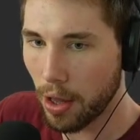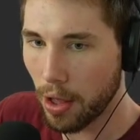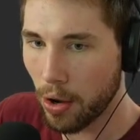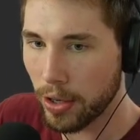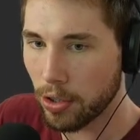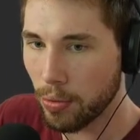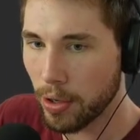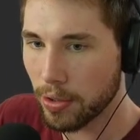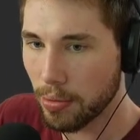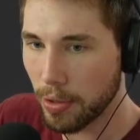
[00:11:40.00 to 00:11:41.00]
Oh, I do want
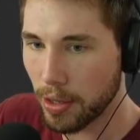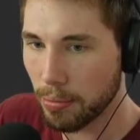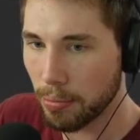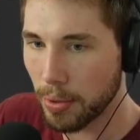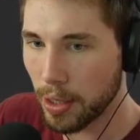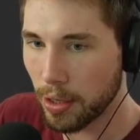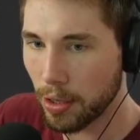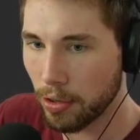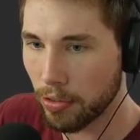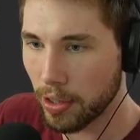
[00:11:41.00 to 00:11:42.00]
it to be the min
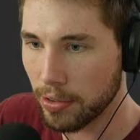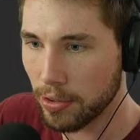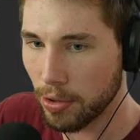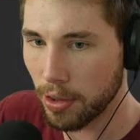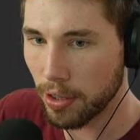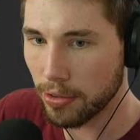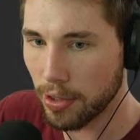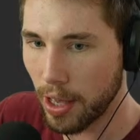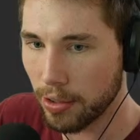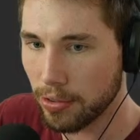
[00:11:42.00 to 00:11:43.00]
of these two things.
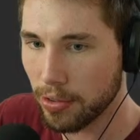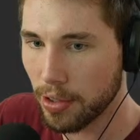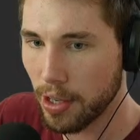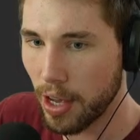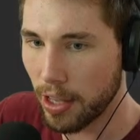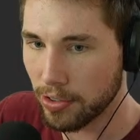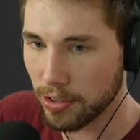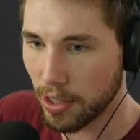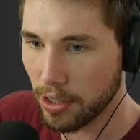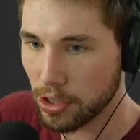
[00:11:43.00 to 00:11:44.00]
Yes. It's just
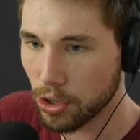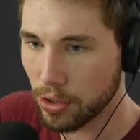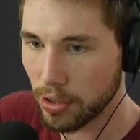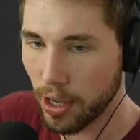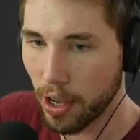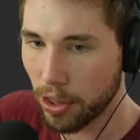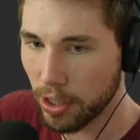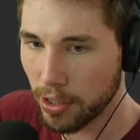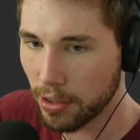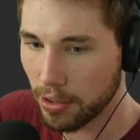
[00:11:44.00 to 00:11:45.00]
that it shouldn't die. I
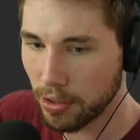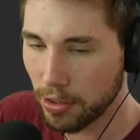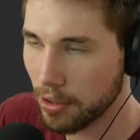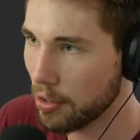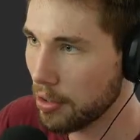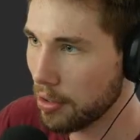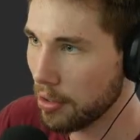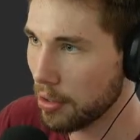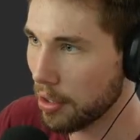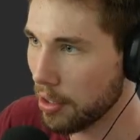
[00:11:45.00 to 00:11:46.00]
think
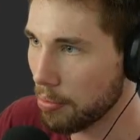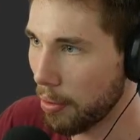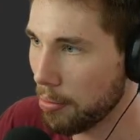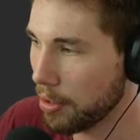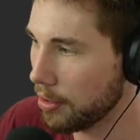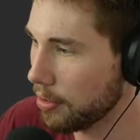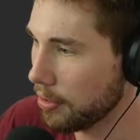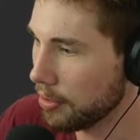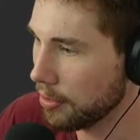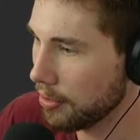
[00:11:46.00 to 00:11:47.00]
maybe...
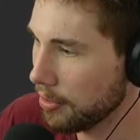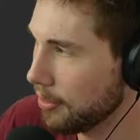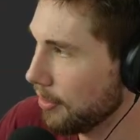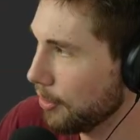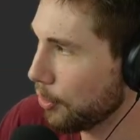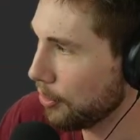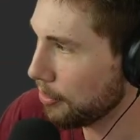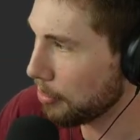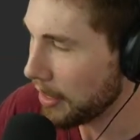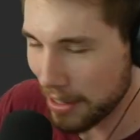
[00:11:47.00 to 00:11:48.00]
Could it
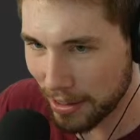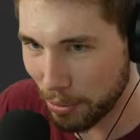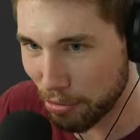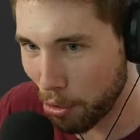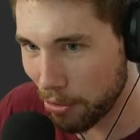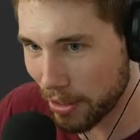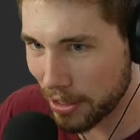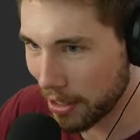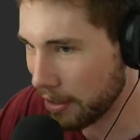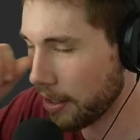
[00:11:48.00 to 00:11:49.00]
be that we've already
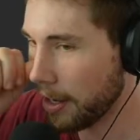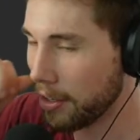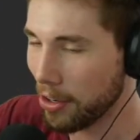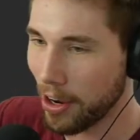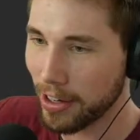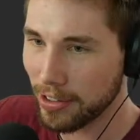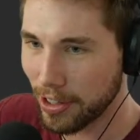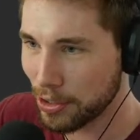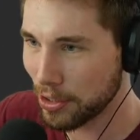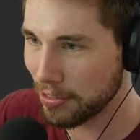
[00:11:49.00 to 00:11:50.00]
done it? I don't know. I
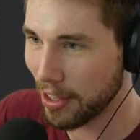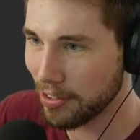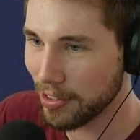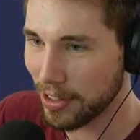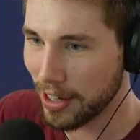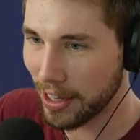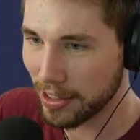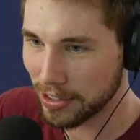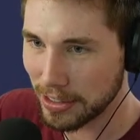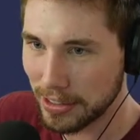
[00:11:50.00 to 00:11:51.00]
should have tested it,
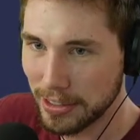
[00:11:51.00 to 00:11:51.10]
actually.